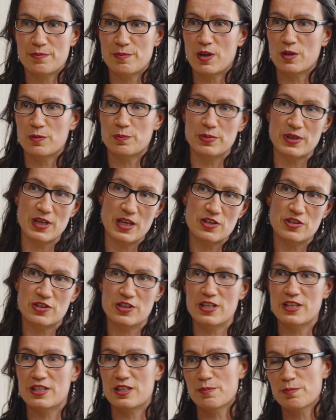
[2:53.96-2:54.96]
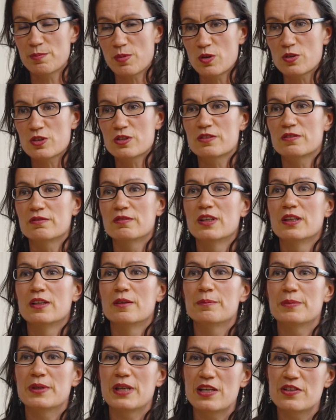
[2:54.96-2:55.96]
about PhDs and
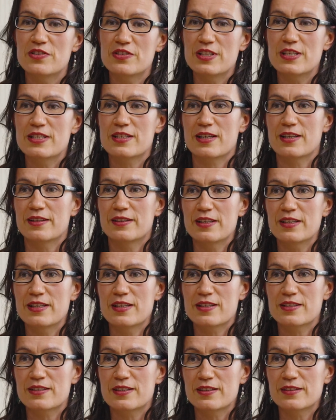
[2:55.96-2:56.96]
post-PhDs ideas.